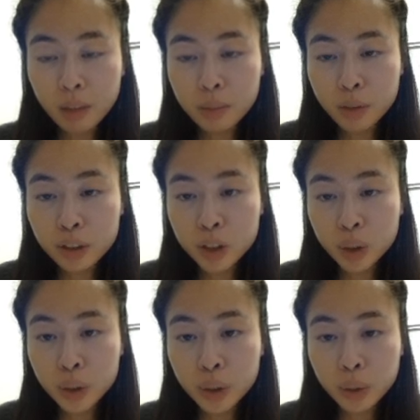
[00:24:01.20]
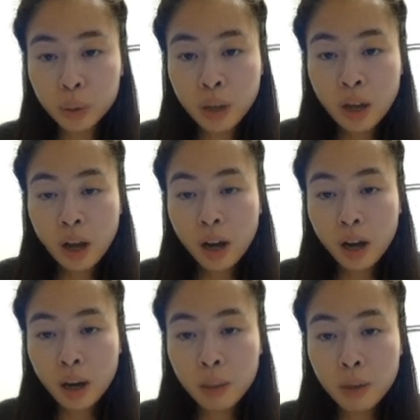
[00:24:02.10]
Um, they're going to show you
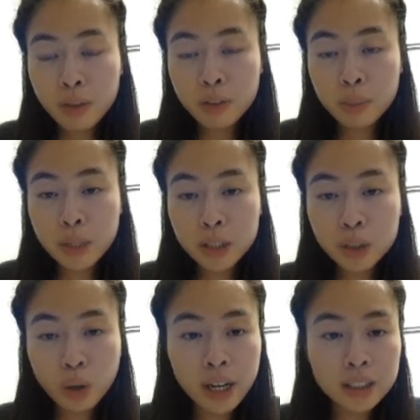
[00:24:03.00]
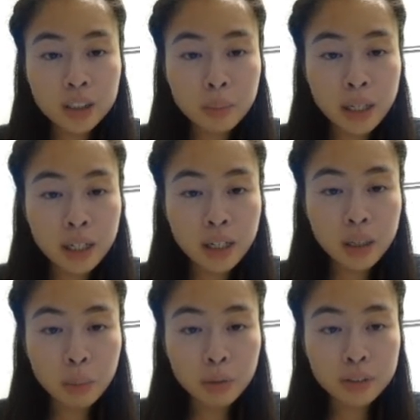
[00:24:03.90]
um, the BSR estimated
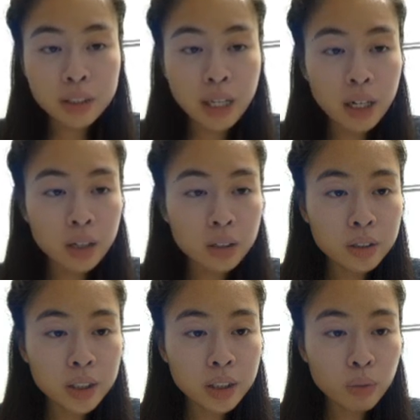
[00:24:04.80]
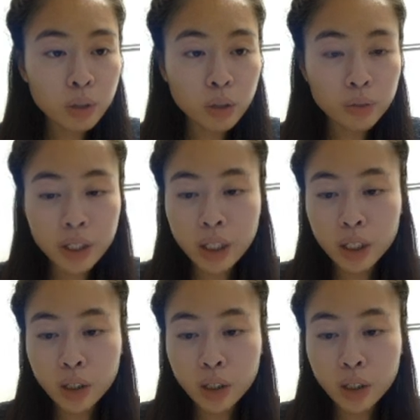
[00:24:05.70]
number of sales right over